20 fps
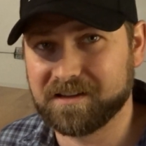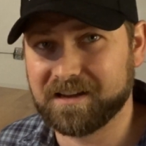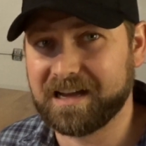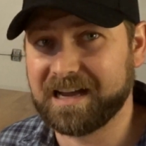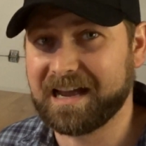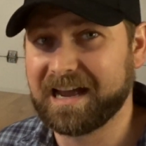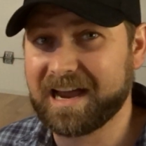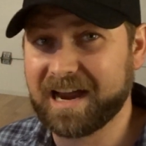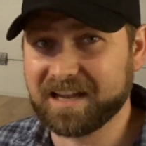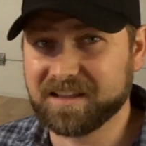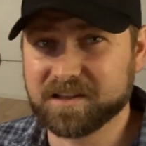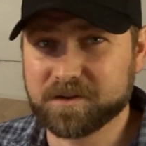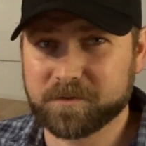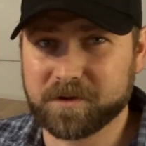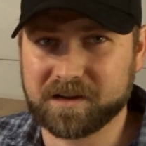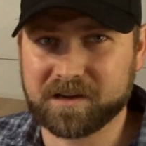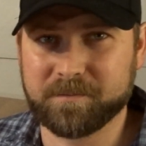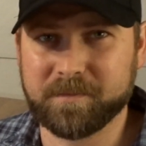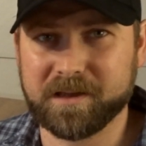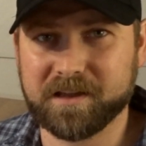I highly
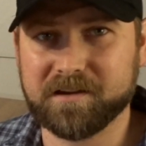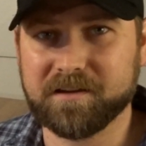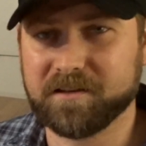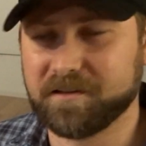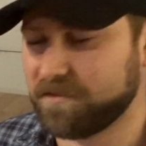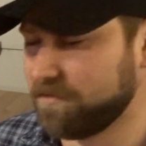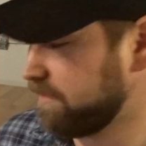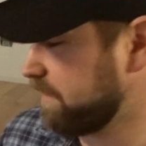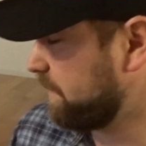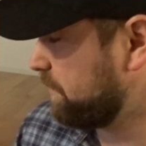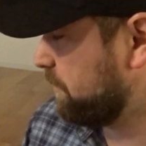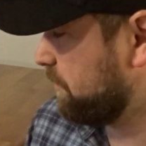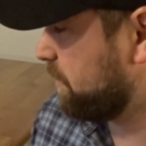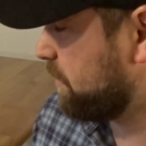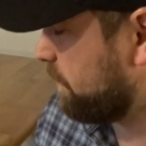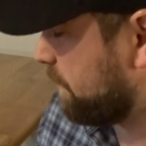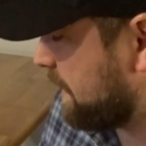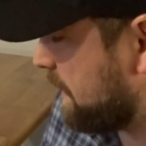recommend that you go